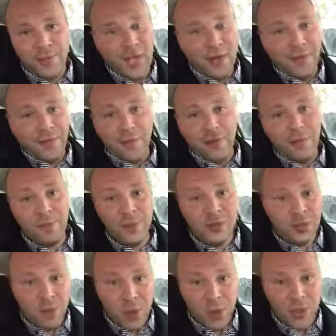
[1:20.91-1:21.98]
eh, from
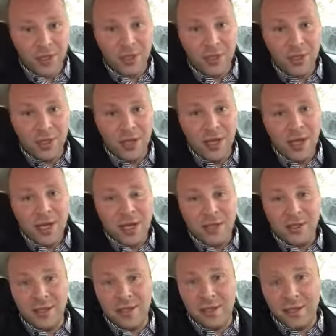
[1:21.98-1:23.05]
sports
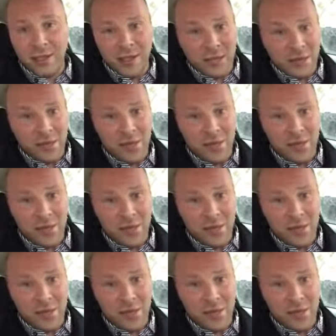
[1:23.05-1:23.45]
to